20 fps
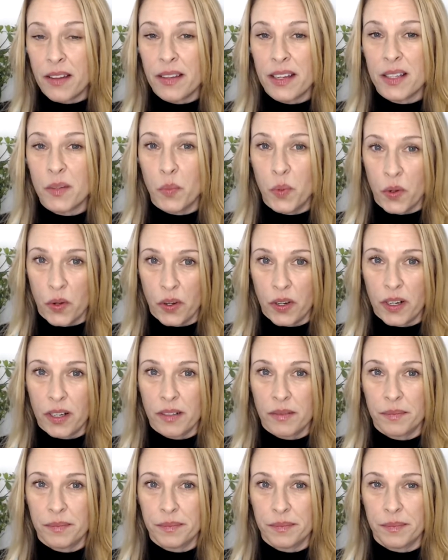this book.
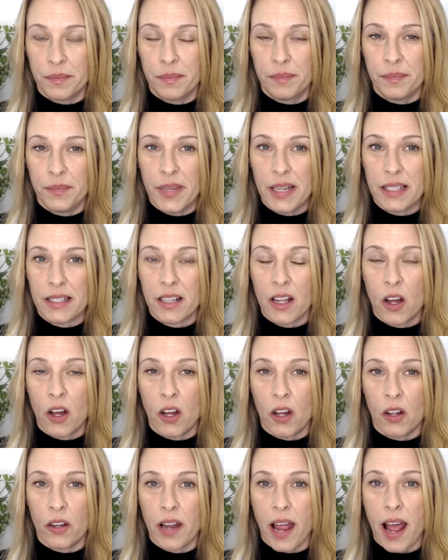It's
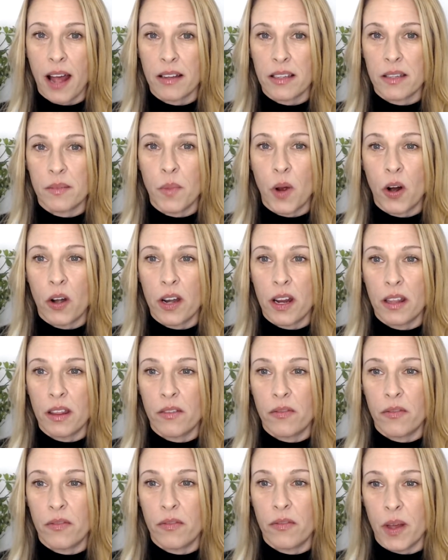called Outsmarting the
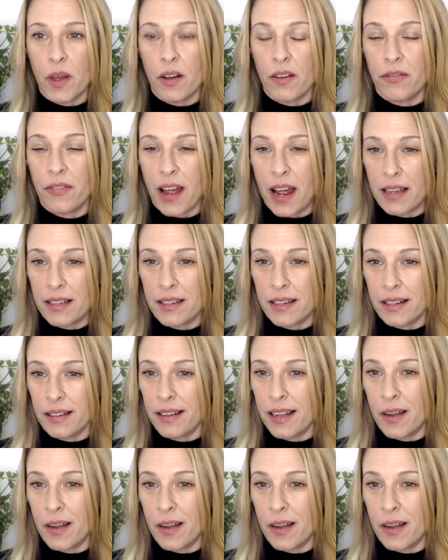Female Fat Cell.